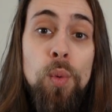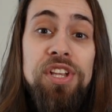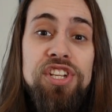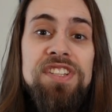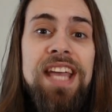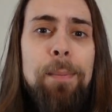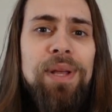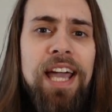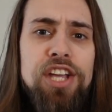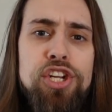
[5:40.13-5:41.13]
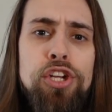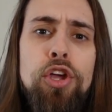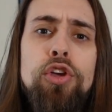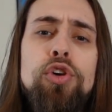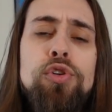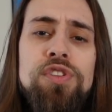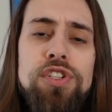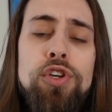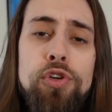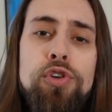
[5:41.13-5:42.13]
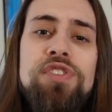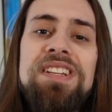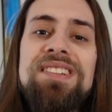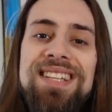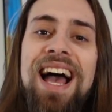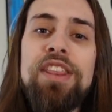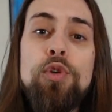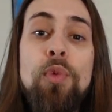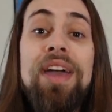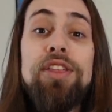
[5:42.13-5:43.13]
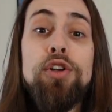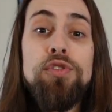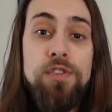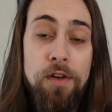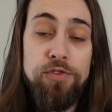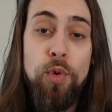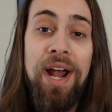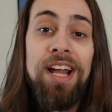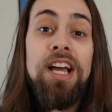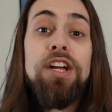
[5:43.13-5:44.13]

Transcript: which is the application you use inside the Radeon software